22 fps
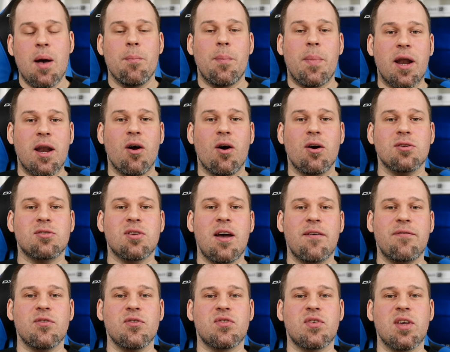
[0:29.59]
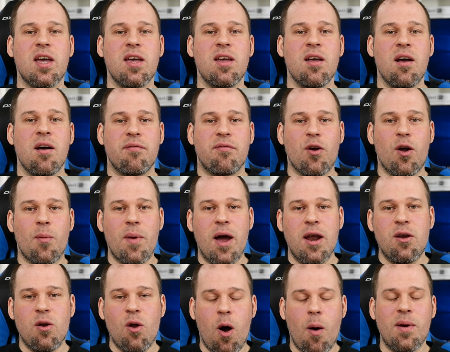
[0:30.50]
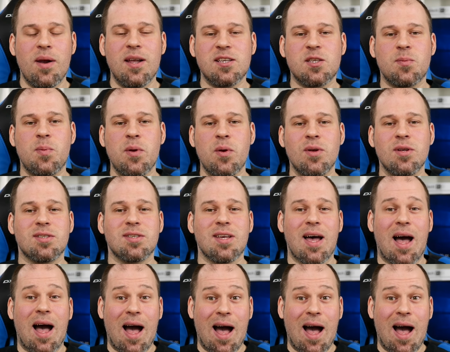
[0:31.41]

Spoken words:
But I also have to say, from my normal experience,